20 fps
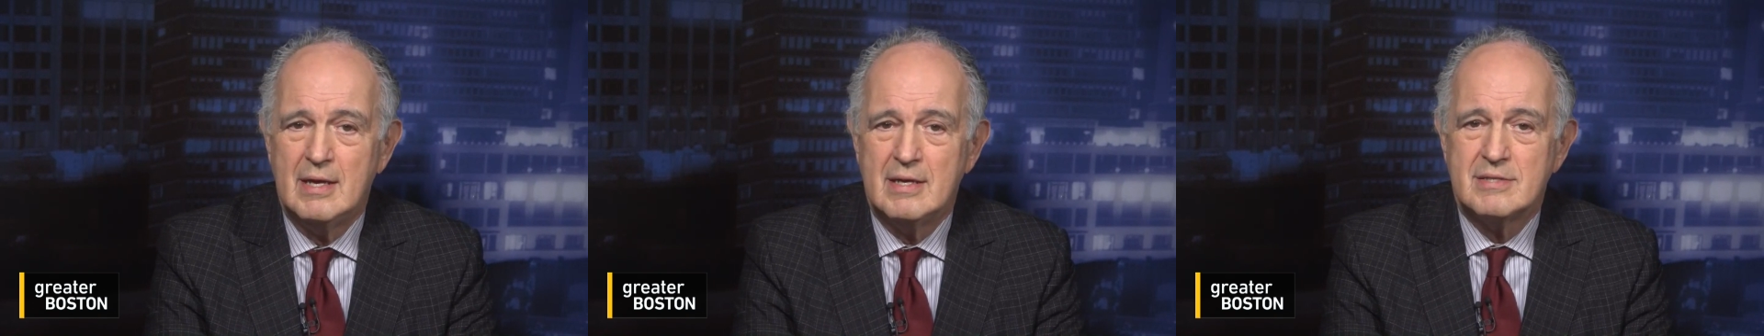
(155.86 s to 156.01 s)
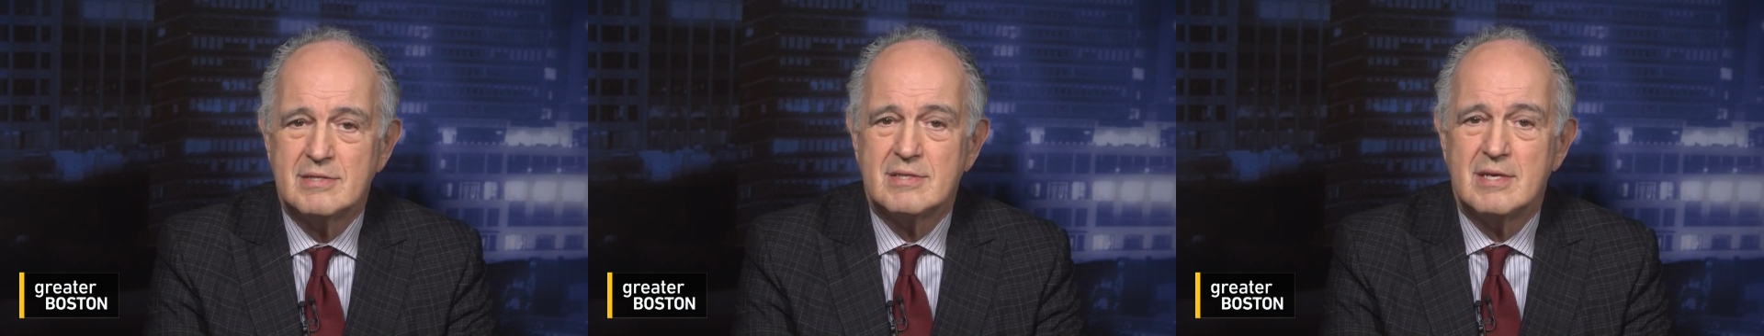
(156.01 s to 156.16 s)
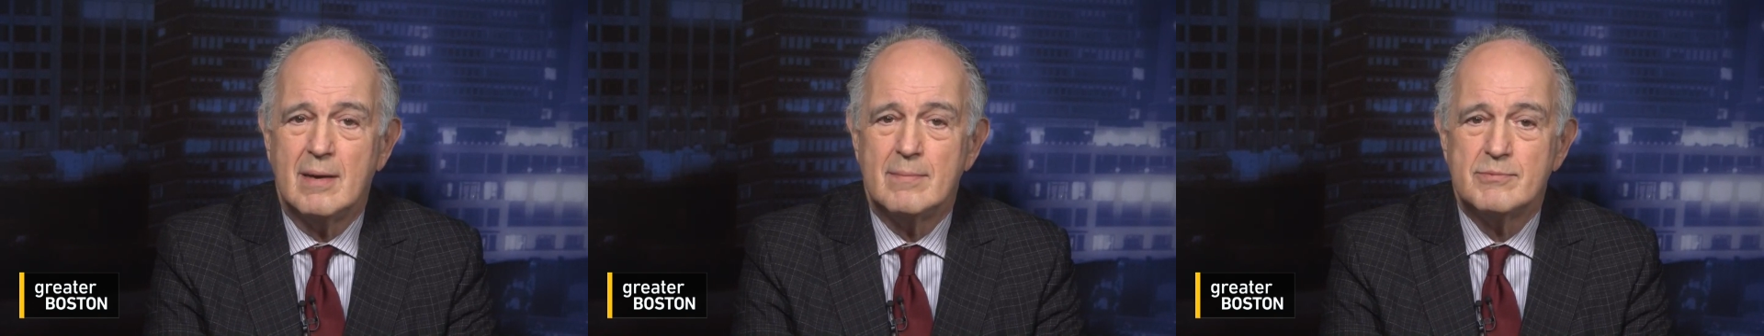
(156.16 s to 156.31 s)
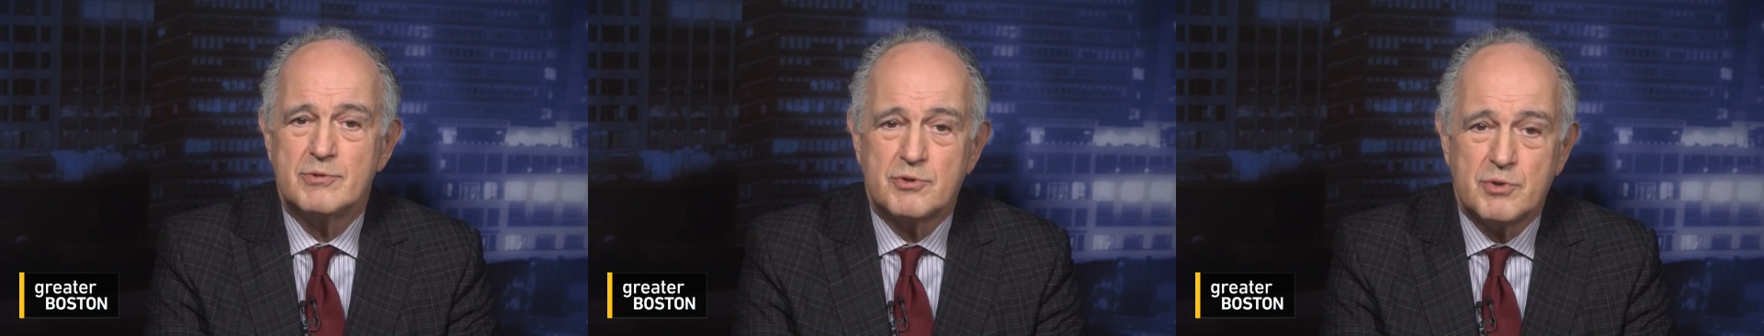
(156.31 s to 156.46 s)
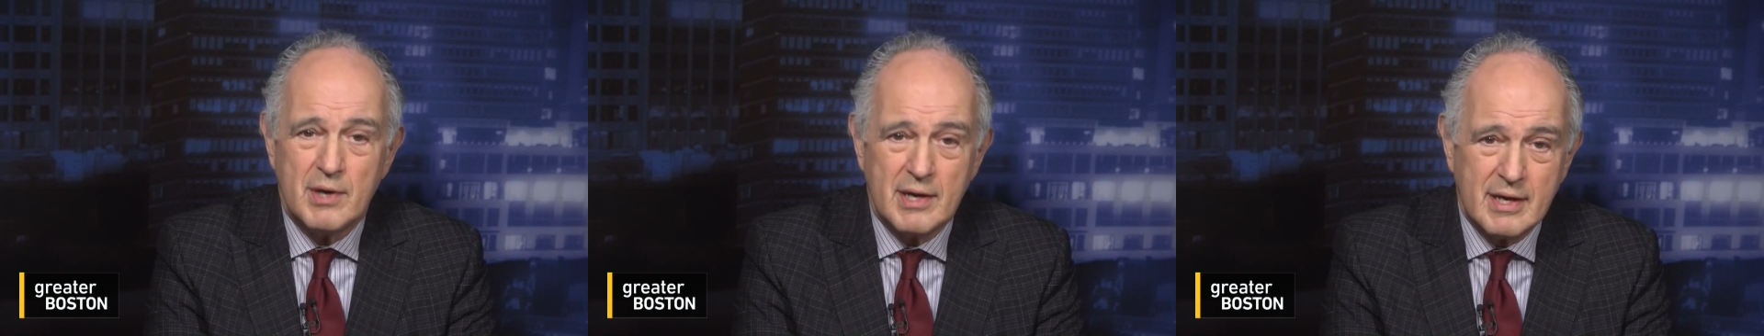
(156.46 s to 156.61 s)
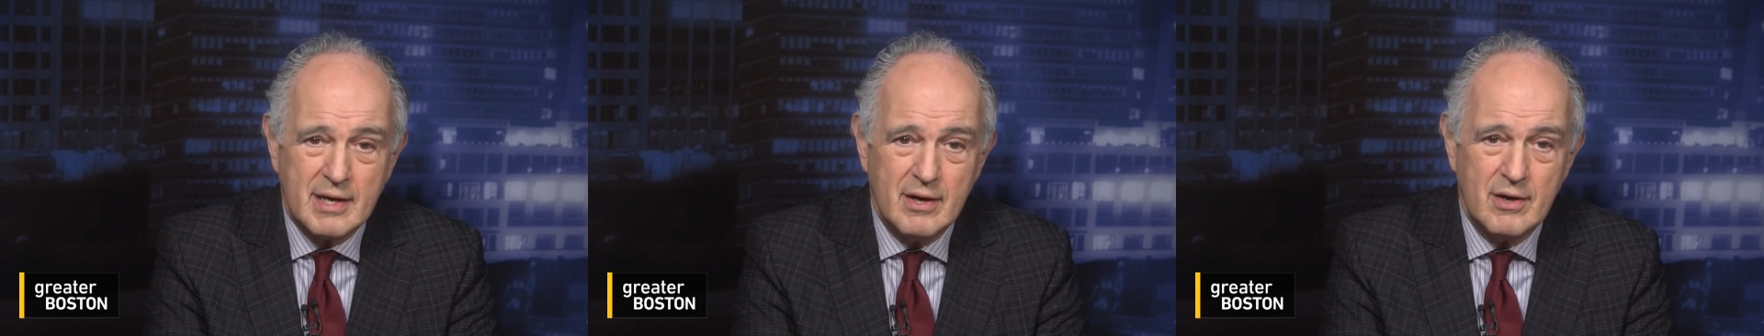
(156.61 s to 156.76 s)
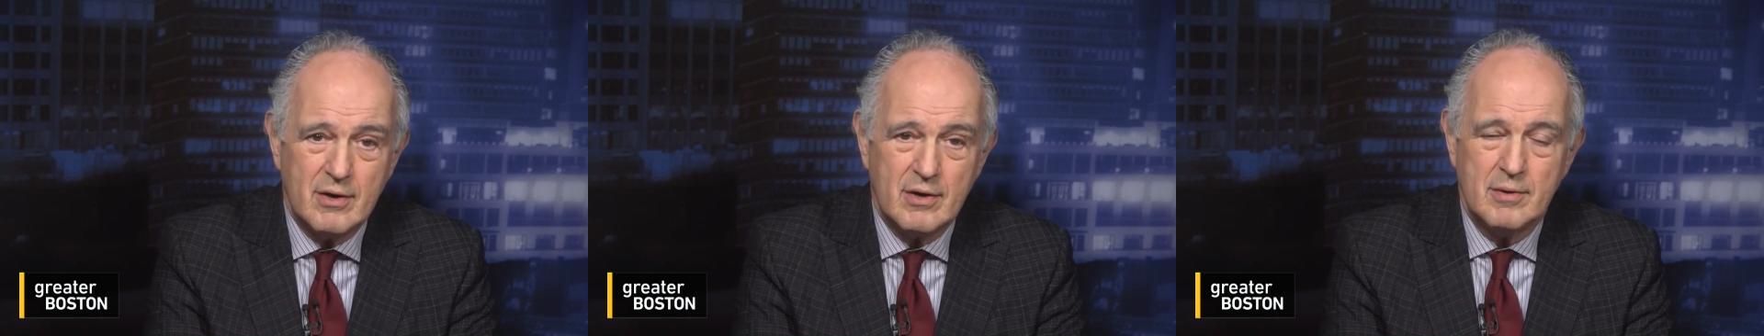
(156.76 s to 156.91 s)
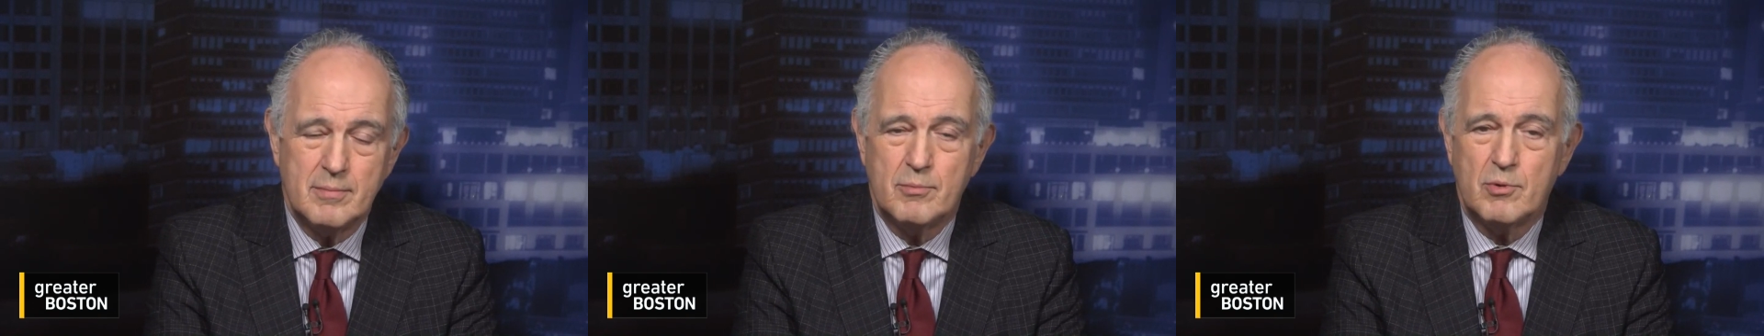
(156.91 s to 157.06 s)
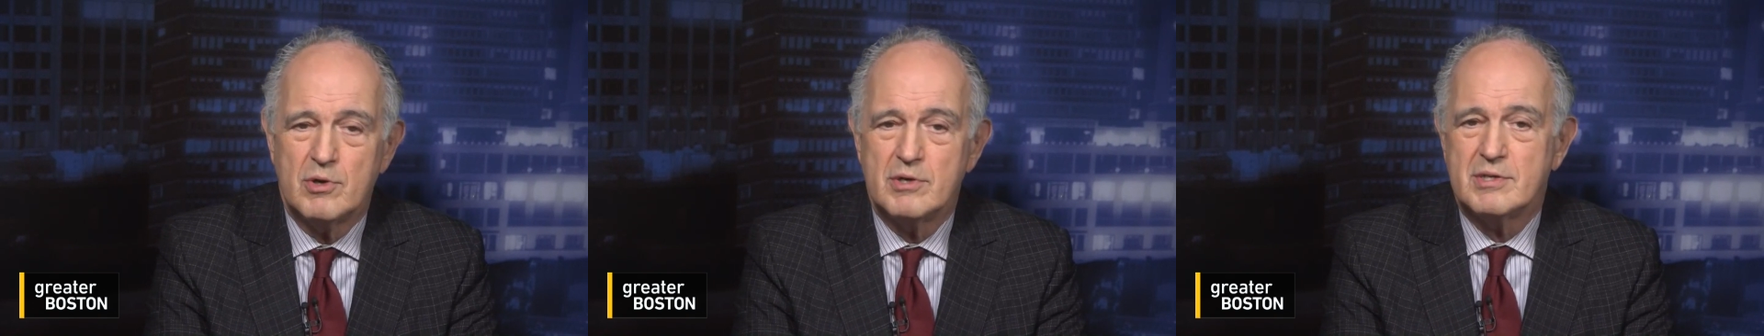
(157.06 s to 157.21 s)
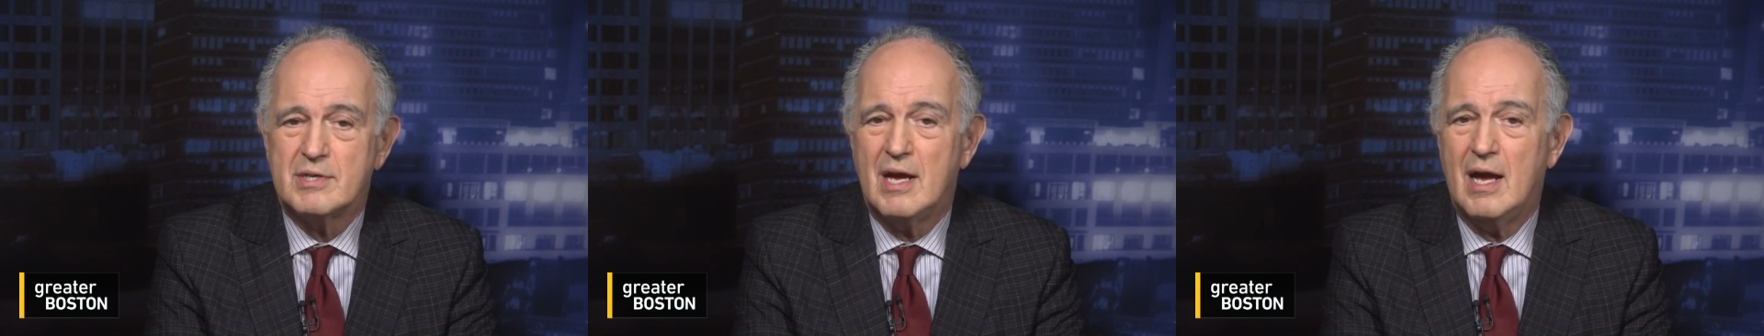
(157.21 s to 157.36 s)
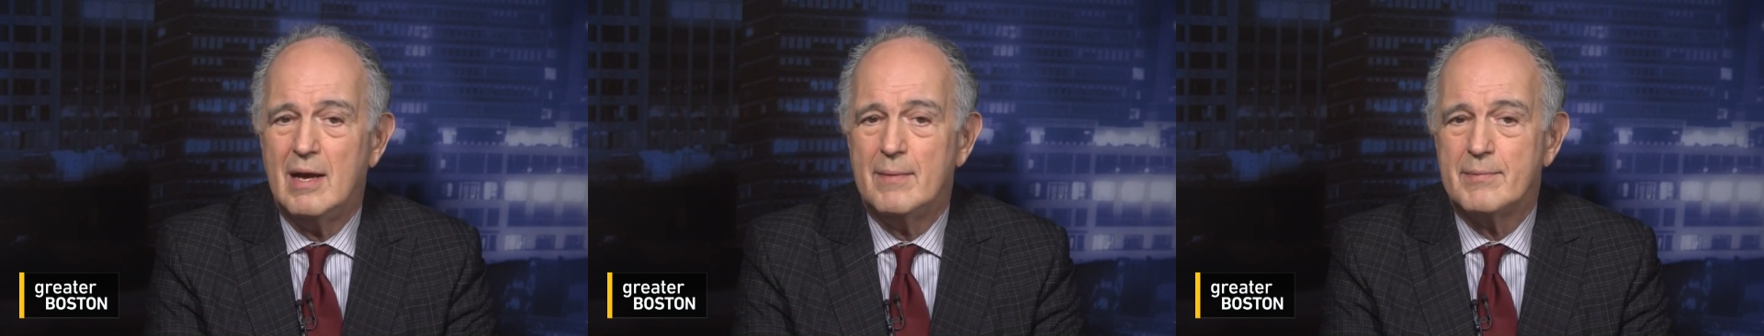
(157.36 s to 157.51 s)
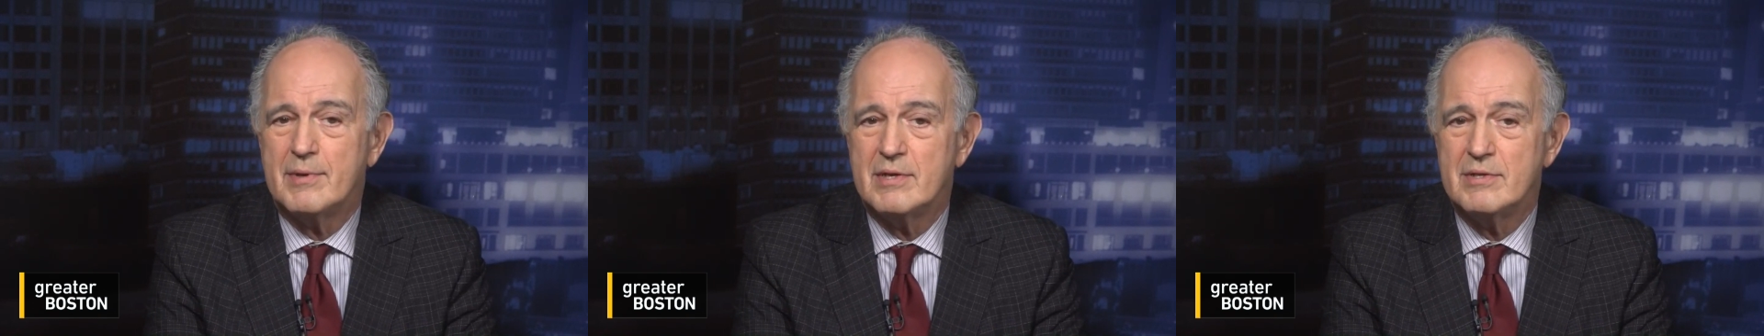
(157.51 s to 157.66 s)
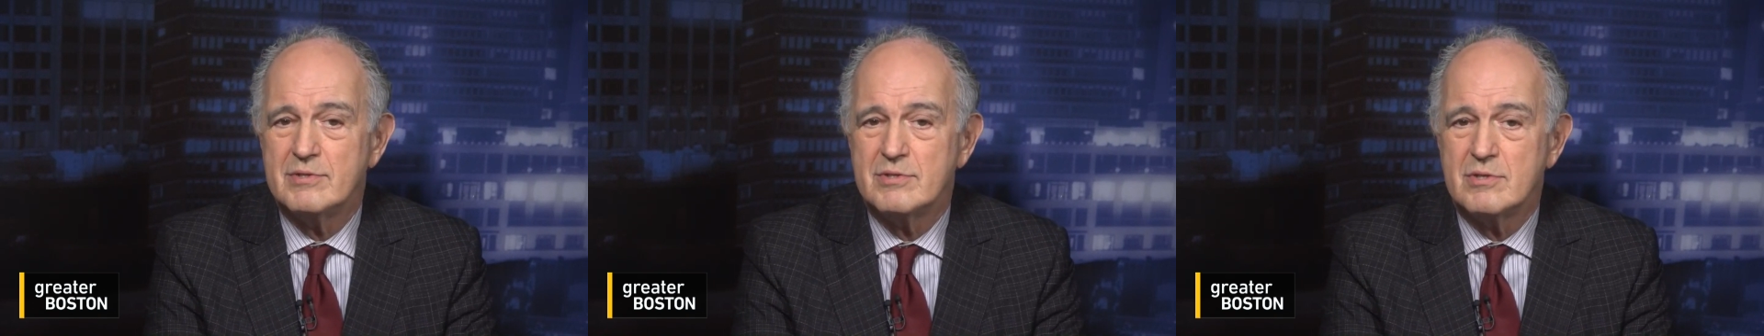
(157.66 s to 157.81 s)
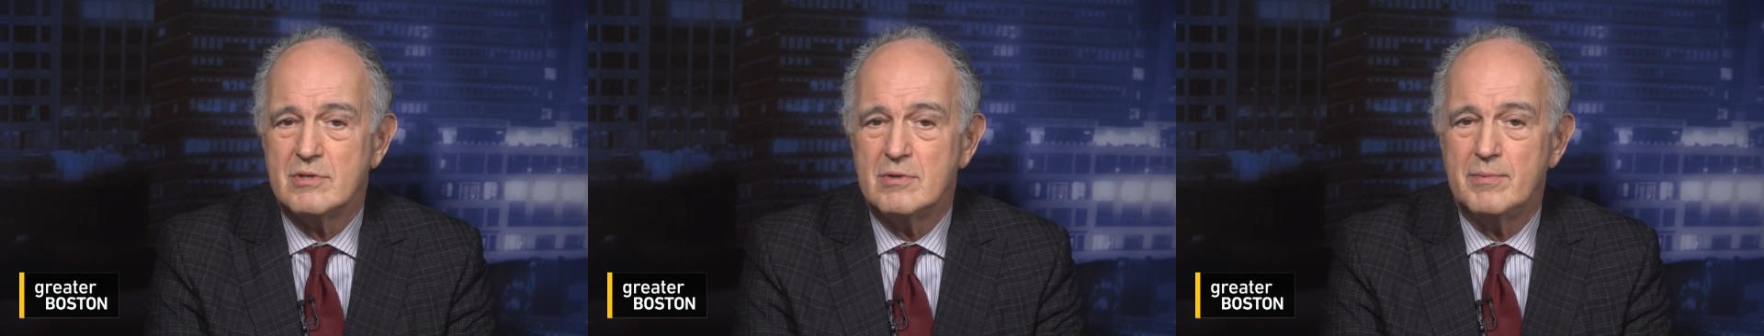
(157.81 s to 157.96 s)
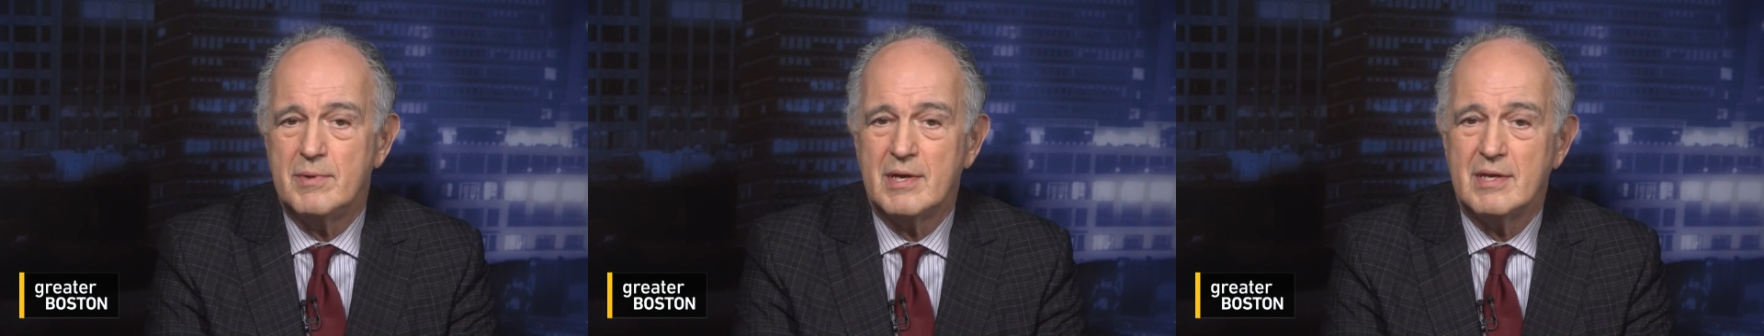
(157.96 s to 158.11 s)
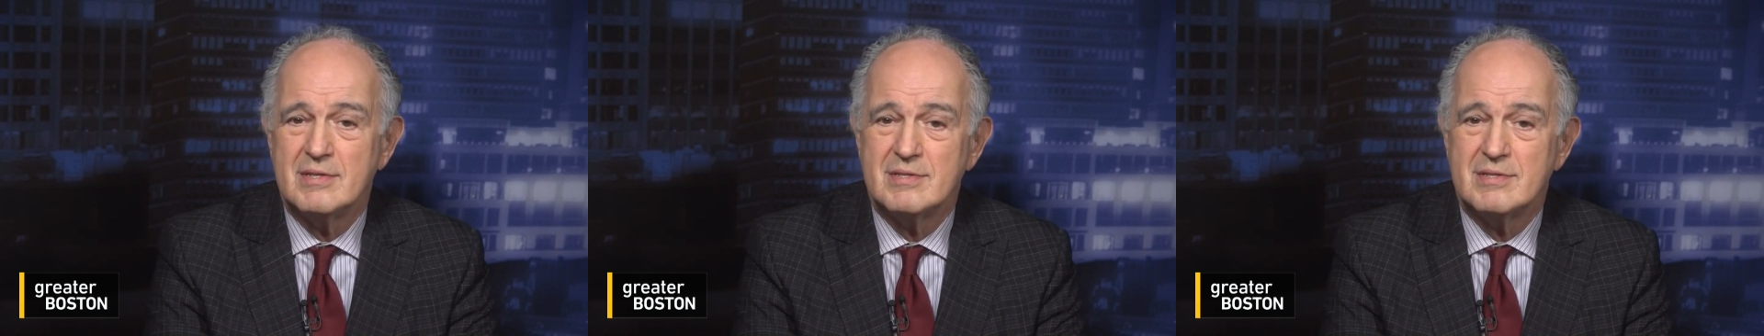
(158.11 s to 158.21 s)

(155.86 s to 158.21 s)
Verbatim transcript: some trickier and more time consuming,